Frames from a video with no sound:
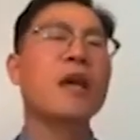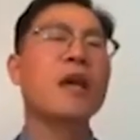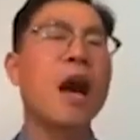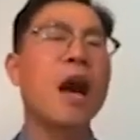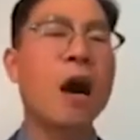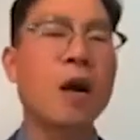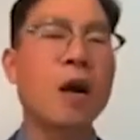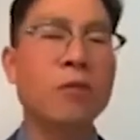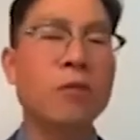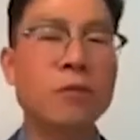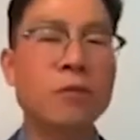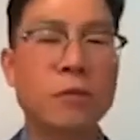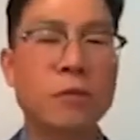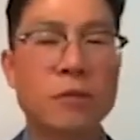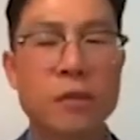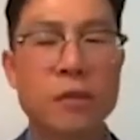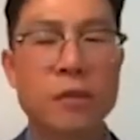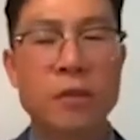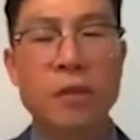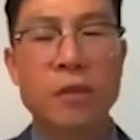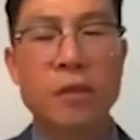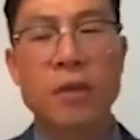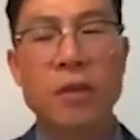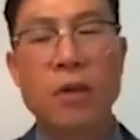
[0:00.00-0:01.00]
out
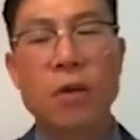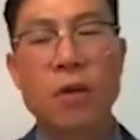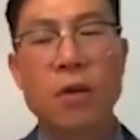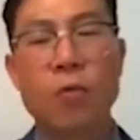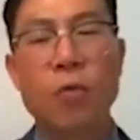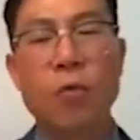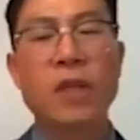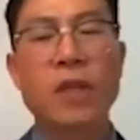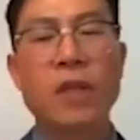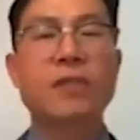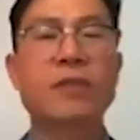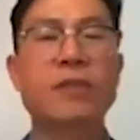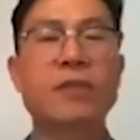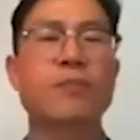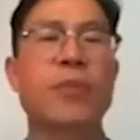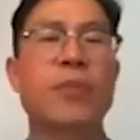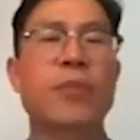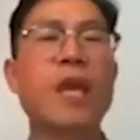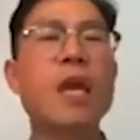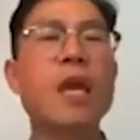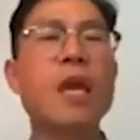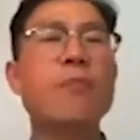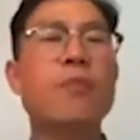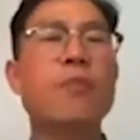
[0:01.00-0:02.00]
with
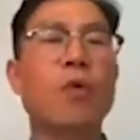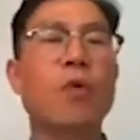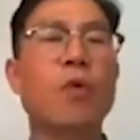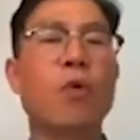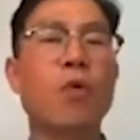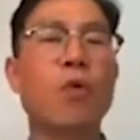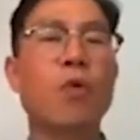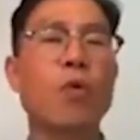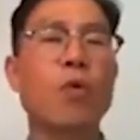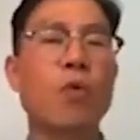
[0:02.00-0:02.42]
people who